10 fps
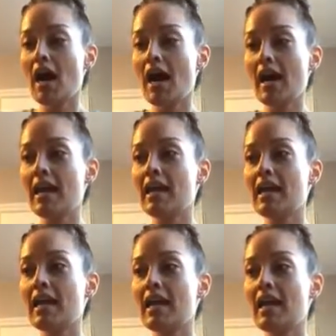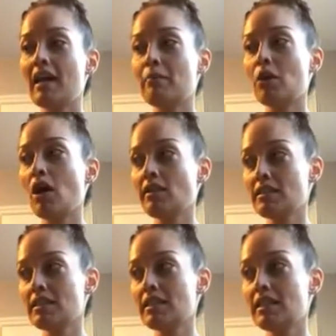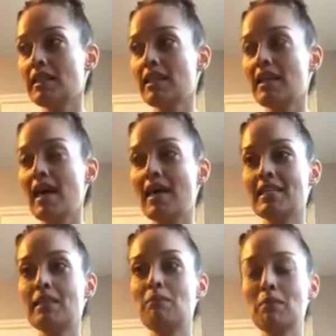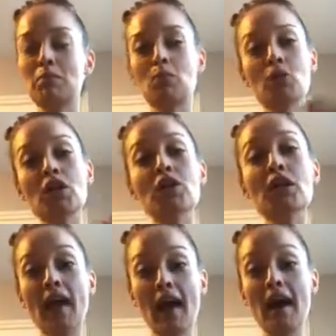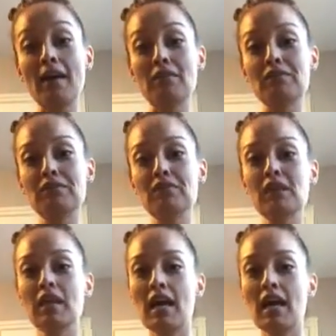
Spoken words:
I am constantly asking people, what are you gonna have?